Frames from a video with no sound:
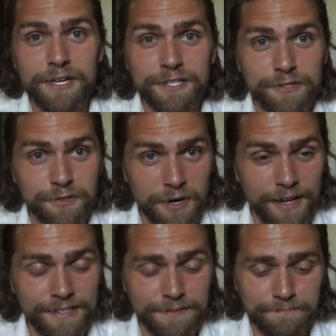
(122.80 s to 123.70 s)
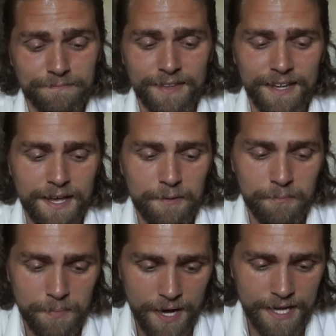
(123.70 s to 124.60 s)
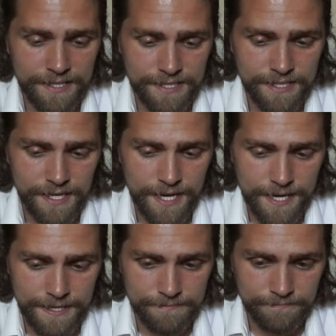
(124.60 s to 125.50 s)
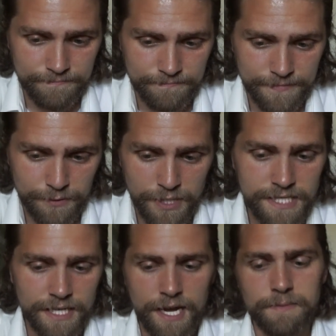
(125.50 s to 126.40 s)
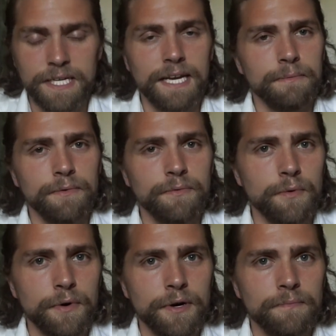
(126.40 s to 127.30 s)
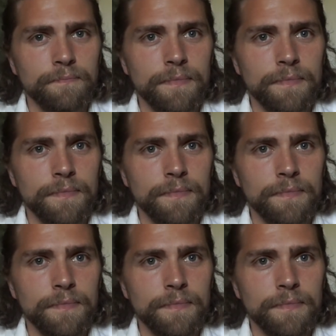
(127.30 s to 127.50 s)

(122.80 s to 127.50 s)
distraught. But the reason it comes at number 4